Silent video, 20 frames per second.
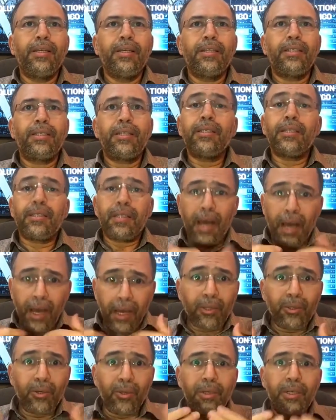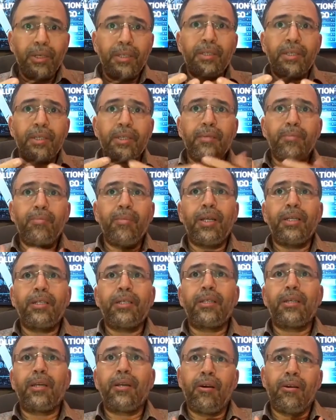Since our token is a smart
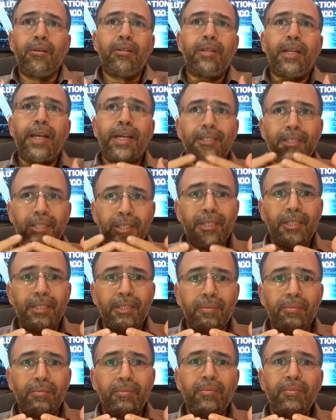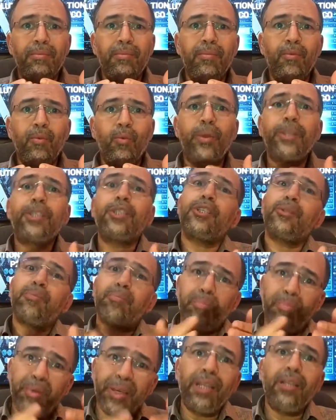contract system which is
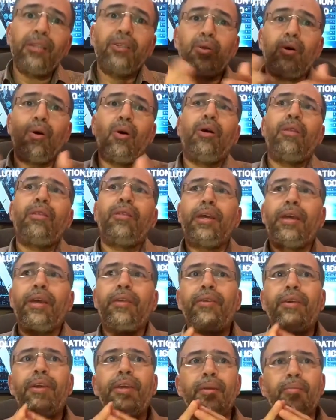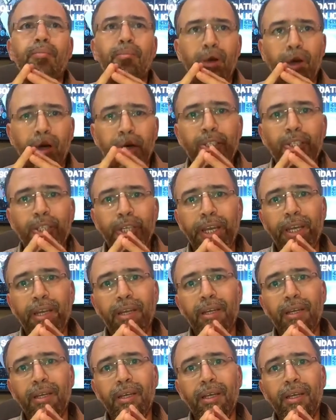built on the Ethereum
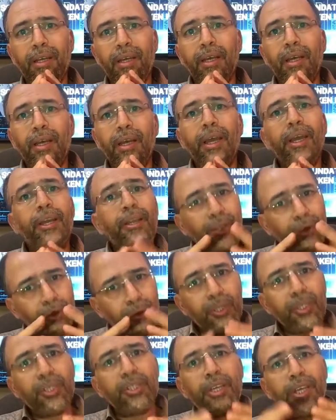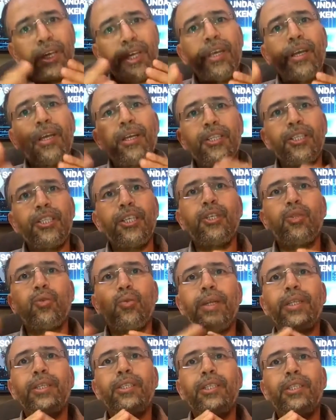blockchain, it uses the
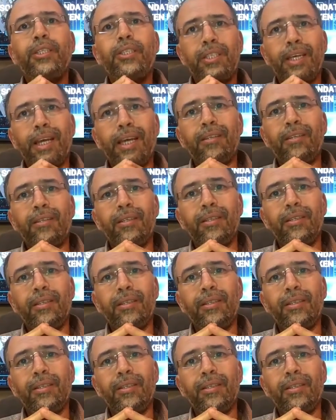ERC20 standard.